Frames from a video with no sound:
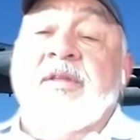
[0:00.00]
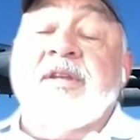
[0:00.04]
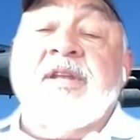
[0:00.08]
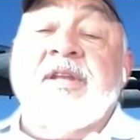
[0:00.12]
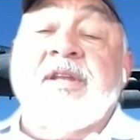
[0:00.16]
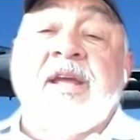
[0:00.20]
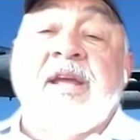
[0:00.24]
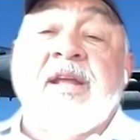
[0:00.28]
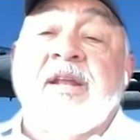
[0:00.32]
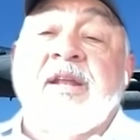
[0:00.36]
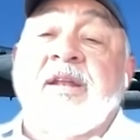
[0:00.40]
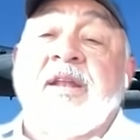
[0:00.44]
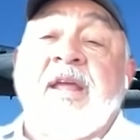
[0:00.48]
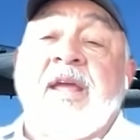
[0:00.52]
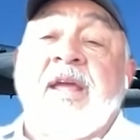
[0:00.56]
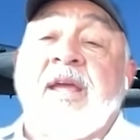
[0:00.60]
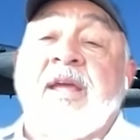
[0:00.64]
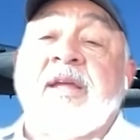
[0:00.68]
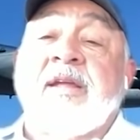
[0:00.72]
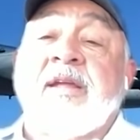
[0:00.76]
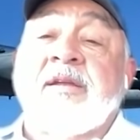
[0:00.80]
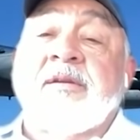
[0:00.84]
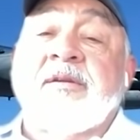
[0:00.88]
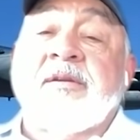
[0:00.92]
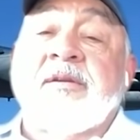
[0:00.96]
the
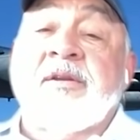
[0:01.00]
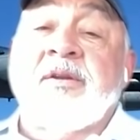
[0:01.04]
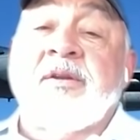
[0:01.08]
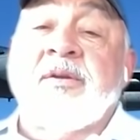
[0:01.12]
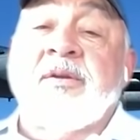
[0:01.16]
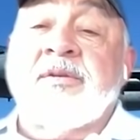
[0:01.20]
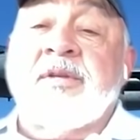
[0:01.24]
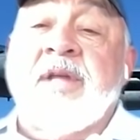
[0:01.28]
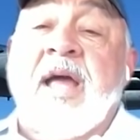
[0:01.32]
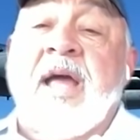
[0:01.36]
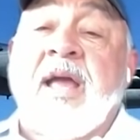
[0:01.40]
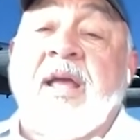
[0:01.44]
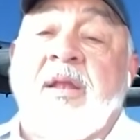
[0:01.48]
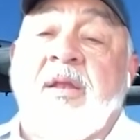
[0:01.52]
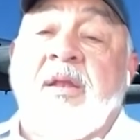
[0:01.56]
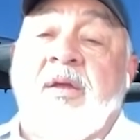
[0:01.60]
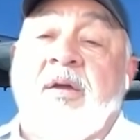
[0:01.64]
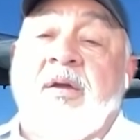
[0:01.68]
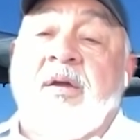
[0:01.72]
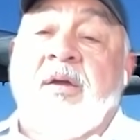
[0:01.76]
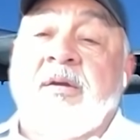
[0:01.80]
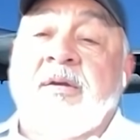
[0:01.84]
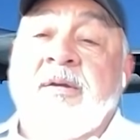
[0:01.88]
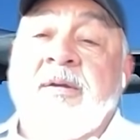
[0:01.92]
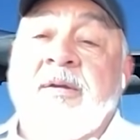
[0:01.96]
day-to-day, you know,
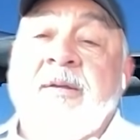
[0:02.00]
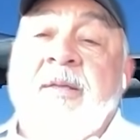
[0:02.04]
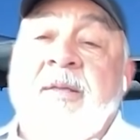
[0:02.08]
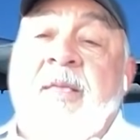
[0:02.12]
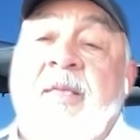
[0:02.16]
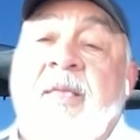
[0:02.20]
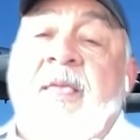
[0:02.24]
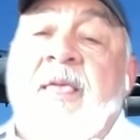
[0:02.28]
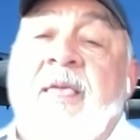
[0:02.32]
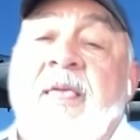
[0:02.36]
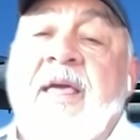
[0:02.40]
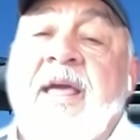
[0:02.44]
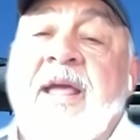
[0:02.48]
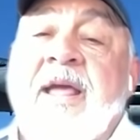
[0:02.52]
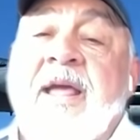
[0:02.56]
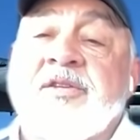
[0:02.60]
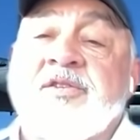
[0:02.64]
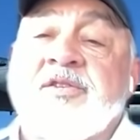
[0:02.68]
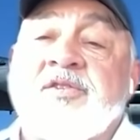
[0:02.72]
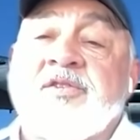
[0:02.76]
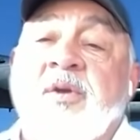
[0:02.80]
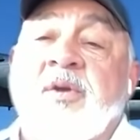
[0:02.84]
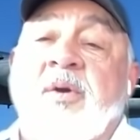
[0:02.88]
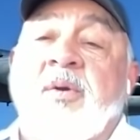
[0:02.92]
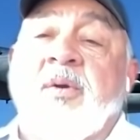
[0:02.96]
dialogue. And
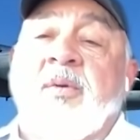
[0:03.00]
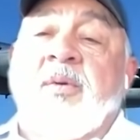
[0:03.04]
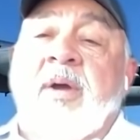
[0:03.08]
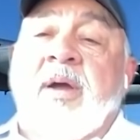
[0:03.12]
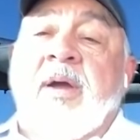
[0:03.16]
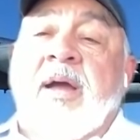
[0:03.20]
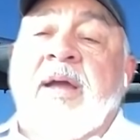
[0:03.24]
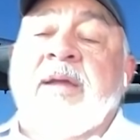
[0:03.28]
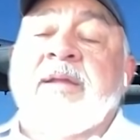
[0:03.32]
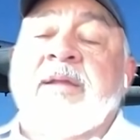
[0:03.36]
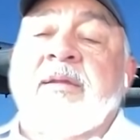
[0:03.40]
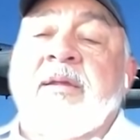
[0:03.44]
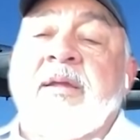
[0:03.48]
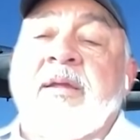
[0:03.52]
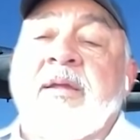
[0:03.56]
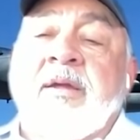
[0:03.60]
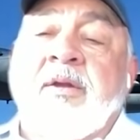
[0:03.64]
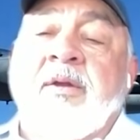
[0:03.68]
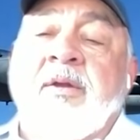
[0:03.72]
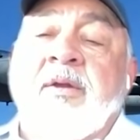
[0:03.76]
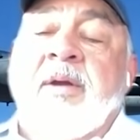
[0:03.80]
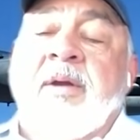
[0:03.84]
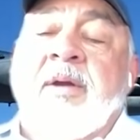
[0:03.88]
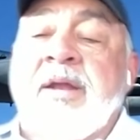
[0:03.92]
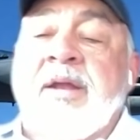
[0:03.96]
so yeah. uh, I, you
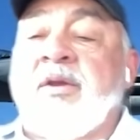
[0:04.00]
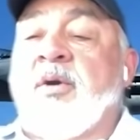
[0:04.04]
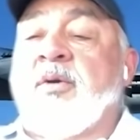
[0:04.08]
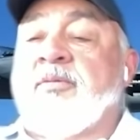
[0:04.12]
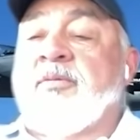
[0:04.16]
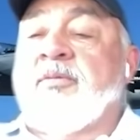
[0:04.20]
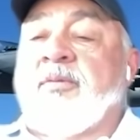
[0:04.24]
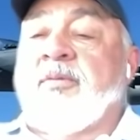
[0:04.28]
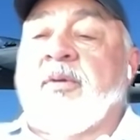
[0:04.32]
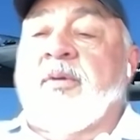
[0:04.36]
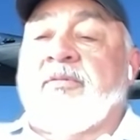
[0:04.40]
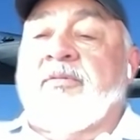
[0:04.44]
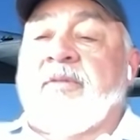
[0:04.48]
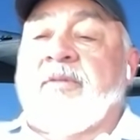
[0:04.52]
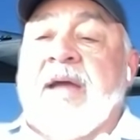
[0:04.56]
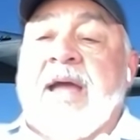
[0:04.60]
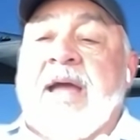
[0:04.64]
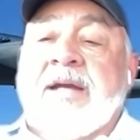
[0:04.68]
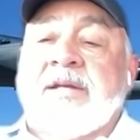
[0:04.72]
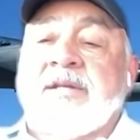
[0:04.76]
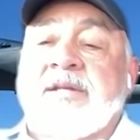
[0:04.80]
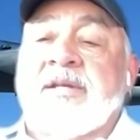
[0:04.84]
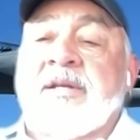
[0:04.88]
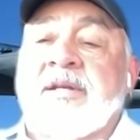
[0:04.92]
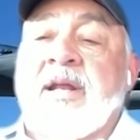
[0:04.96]
know, I know for a
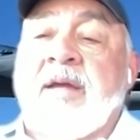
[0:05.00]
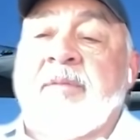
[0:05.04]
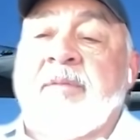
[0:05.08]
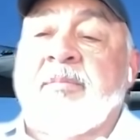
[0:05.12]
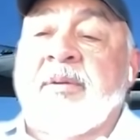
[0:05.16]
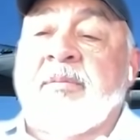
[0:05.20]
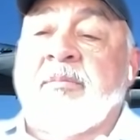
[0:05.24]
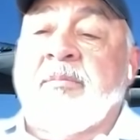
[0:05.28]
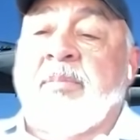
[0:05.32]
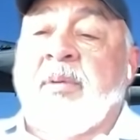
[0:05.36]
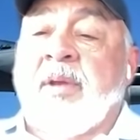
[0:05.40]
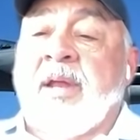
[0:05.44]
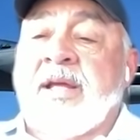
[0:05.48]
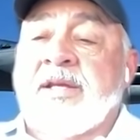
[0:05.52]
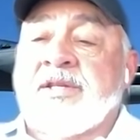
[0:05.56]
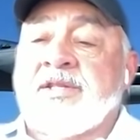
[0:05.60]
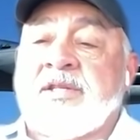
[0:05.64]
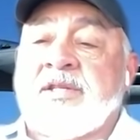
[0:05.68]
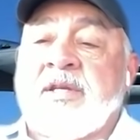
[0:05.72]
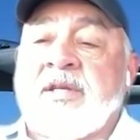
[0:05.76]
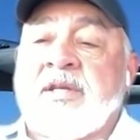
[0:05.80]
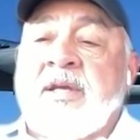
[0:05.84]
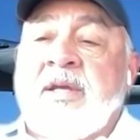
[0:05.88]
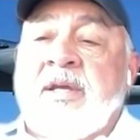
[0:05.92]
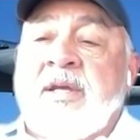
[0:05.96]
fact, and I've been
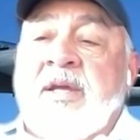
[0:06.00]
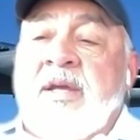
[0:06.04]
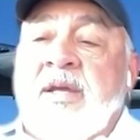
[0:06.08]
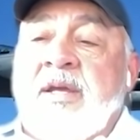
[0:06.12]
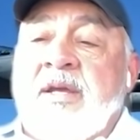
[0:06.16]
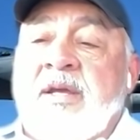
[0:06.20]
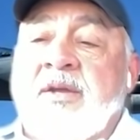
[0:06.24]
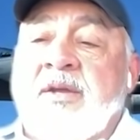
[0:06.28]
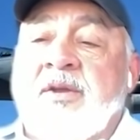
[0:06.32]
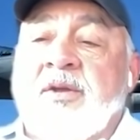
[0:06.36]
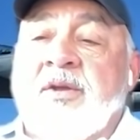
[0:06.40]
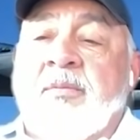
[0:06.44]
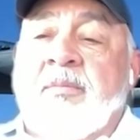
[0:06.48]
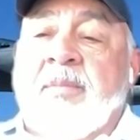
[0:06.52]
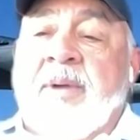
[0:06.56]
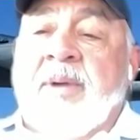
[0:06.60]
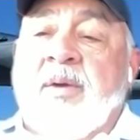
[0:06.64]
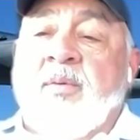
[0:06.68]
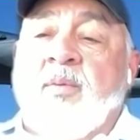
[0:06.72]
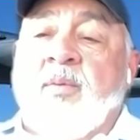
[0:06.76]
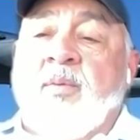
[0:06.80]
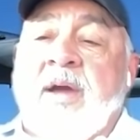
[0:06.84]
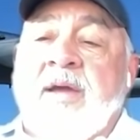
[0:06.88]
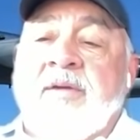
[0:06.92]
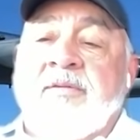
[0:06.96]
blessed, you know, my
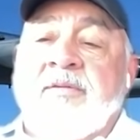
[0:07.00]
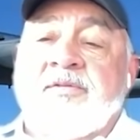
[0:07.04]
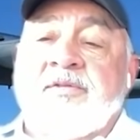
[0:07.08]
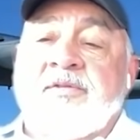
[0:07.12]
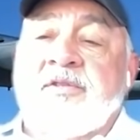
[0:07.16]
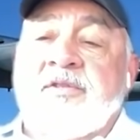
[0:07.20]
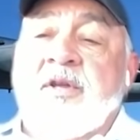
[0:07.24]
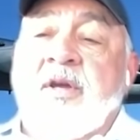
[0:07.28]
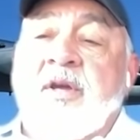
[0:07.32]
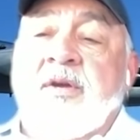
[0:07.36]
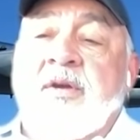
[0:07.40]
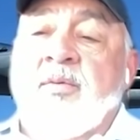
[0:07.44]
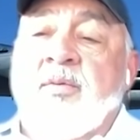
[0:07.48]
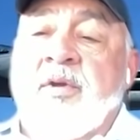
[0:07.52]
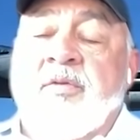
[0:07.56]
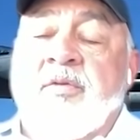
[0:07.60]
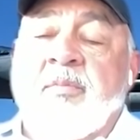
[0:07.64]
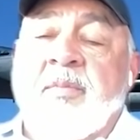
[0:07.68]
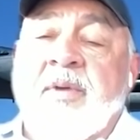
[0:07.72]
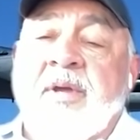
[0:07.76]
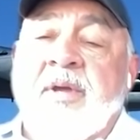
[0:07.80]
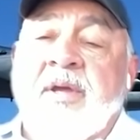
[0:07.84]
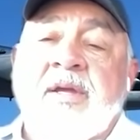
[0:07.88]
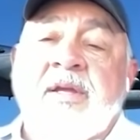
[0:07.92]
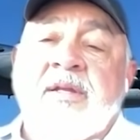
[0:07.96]
wife stuck with
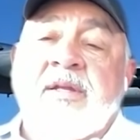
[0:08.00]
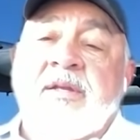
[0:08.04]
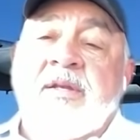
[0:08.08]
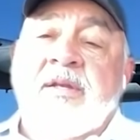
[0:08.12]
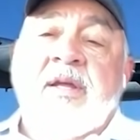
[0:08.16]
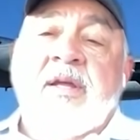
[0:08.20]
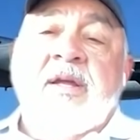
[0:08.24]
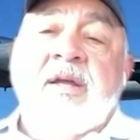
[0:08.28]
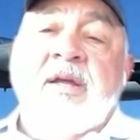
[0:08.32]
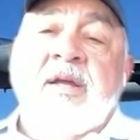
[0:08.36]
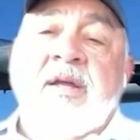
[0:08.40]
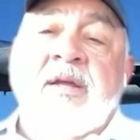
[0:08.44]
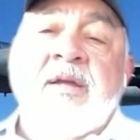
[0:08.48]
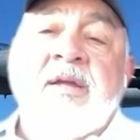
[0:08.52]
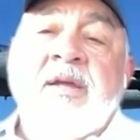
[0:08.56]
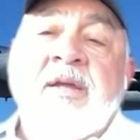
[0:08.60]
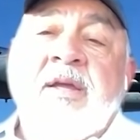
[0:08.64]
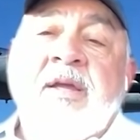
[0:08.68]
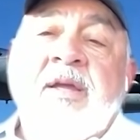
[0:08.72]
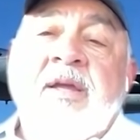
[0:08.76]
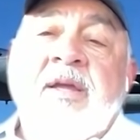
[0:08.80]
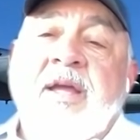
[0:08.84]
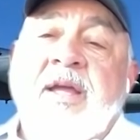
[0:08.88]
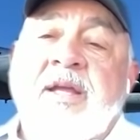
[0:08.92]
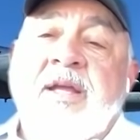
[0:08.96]
me and, uh,
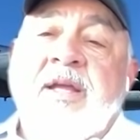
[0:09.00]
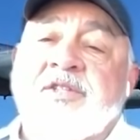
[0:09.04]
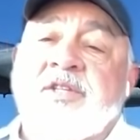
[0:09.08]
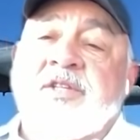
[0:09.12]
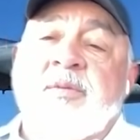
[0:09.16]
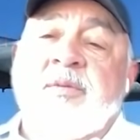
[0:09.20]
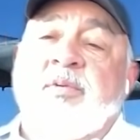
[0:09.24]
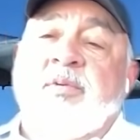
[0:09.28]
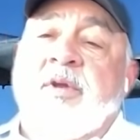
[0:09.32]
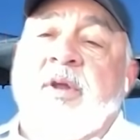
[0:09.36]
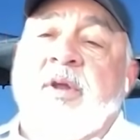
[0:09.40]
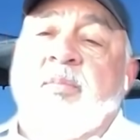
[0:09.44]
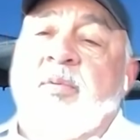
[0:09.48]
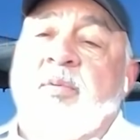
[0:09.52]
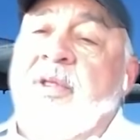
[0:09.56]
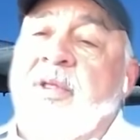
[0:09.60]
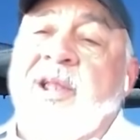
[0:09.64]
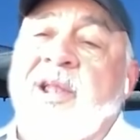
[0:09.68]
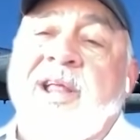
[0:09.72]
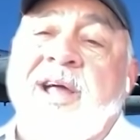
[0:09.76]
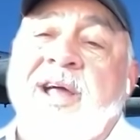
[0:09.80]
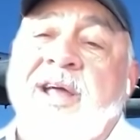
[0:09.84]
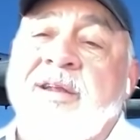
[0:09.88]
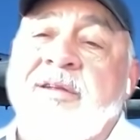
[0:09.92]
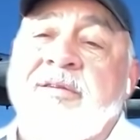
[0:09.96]
and she put up with a
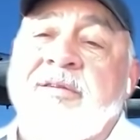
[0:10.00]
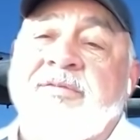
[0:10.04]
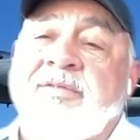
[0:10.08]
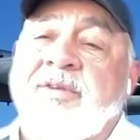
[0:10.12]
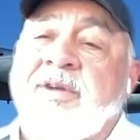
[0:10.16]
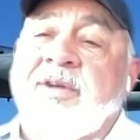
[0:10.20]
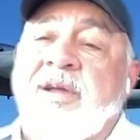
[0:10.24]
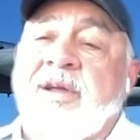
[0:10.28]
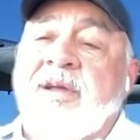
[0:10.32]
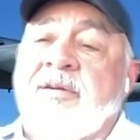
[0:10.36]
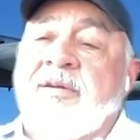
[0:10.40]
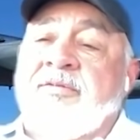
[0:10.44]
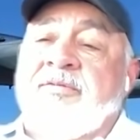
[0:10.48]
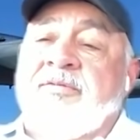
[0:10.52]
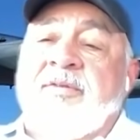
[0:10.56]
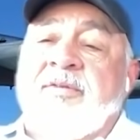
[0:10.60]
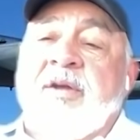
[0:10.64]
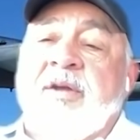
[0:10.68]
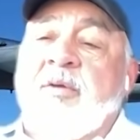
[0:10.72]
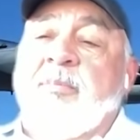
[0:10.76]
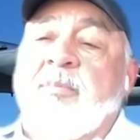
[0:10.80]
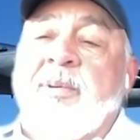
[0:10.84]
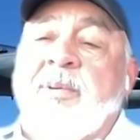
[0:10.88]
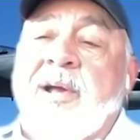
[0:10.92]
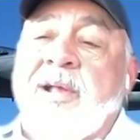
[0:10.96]
lot of uh,
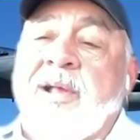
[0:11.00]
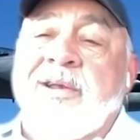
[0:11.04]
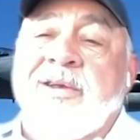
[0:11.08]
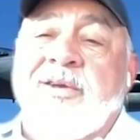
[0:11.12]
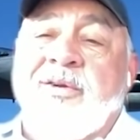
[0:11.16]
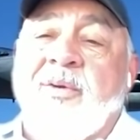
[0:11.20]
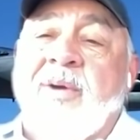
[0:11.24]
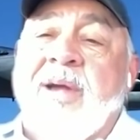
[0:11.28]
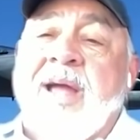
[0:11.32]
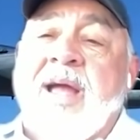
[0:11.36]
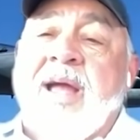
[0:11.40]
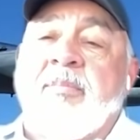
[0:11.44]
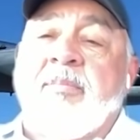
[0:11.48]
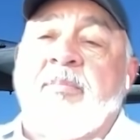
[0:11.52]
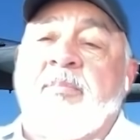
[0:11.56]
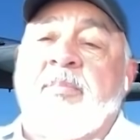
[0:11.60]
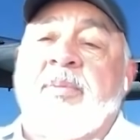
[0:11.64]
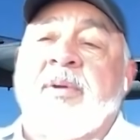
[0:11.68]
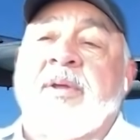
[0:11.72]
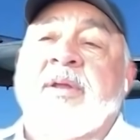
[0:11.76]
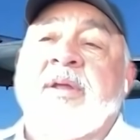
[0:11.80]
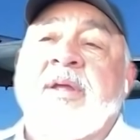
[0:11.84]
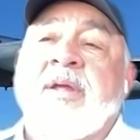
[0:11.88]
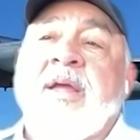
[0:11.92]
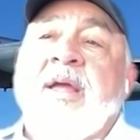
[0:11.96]
fighter pilot crap,
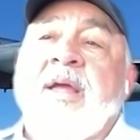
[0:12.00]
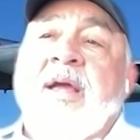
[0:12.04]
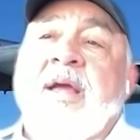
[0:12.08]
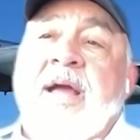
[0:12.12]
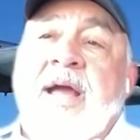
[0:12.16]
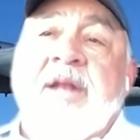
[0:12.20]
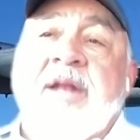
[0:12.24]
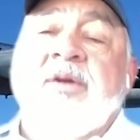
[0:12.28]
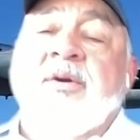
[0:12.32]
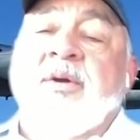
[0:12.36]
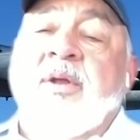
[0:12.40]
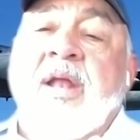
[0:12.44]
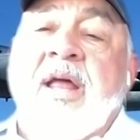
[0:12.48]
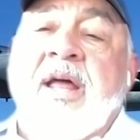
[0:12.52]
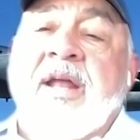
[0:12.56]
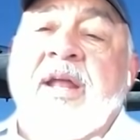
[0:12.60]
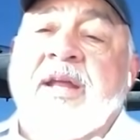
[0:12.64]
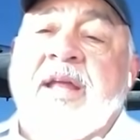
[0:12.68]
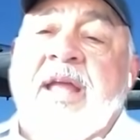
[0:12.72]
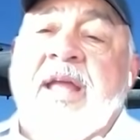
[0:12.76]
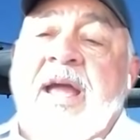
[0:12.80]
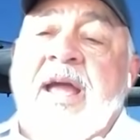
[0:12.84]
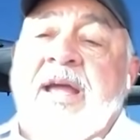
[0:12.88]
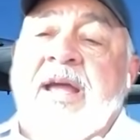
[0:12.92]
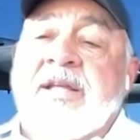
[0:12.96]
but I know a lot
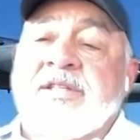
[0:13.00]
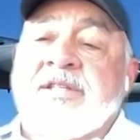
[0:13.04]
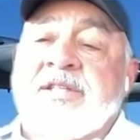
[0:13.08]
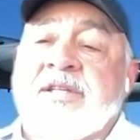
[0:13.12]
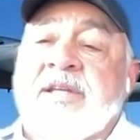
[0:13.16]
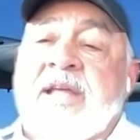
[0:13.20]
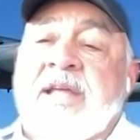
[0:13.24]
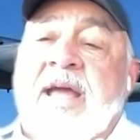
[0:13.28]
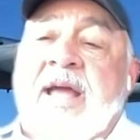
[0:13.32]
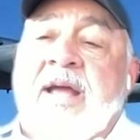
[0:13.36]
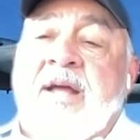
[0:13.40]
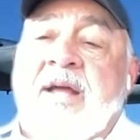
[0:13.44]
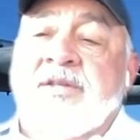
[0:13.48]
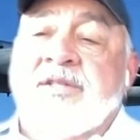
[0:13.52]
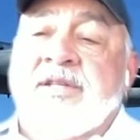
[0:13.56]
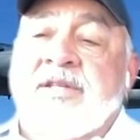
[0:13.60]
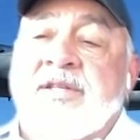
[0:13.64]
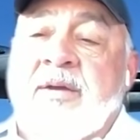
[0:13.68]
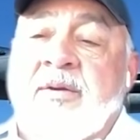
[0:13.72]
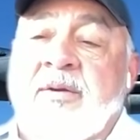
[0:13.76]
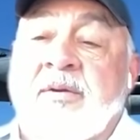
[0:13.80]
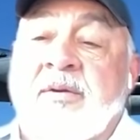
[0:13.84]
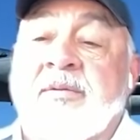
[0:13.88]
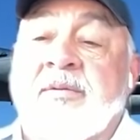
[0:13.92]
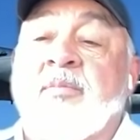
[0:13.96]
of guys and gals
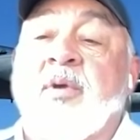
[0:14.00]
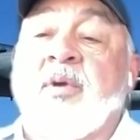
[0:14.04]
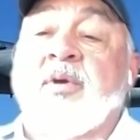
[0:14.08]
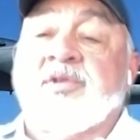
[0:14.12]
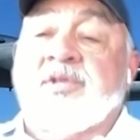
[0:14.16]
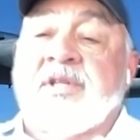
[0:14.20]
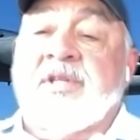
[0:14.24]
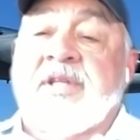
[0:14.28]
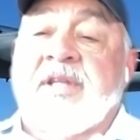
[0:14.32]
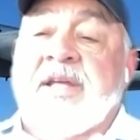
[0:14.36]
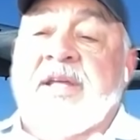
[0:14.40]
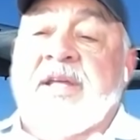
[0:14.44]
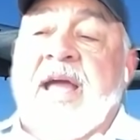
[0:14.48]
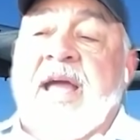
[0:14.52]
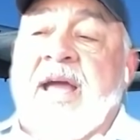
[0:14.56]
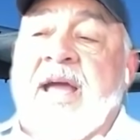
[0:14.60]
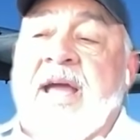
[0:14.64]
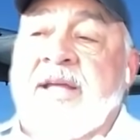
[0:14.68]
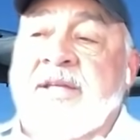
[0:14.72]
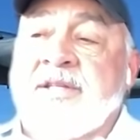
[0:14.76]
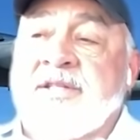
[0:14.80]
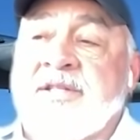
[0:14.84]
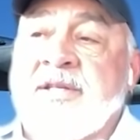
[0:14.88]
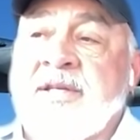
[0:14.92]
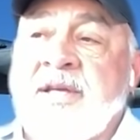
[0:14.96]
out, or most of the
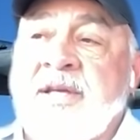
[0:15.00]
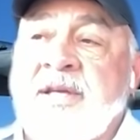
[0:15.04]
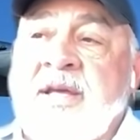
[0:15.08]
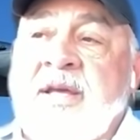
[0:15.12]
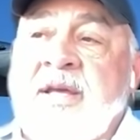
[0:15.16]
guys